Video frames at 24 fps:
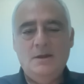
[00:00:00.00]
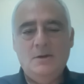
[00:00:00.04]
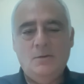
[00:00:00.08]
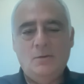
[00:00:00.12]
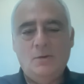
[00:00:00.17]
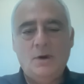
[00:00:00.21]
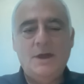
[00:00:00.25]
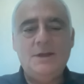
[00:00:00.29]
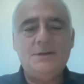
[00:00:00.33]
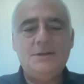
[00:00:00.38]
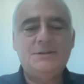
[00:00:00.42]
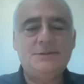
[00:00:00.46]

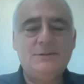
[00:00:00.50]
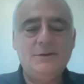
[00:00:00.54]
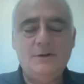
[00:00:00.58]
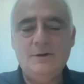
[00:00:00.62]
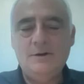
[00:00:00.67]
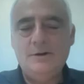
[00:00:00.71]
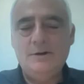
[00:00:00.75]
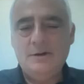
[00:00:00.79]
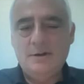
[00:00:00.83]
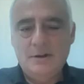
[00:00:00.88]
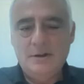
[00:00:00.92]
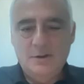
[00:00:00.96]

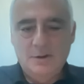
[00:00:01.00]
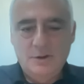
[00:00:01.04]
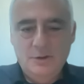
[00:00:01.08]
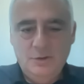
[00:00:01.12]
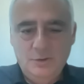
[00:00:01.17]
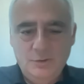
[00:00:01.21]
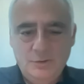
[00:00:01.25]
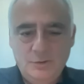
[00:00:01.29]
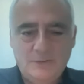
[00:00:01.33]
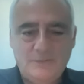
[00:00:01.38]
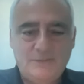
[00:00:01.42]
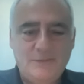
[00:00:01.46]
Western
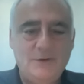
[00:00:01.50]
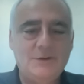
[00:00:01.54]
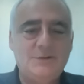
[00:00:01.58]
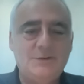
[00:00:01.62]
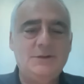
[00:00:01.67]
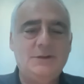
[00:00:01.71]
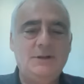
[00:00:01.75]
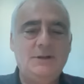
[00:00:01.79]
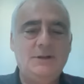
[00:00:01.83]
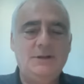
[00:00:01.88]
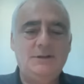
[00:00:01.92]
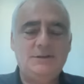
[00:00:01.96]

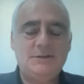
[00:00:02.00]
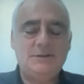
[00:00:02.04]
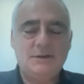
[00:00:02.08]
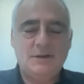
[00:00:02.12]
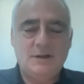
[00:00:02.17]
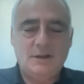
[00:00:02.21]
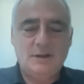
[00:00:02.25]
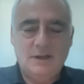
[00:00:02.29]
universities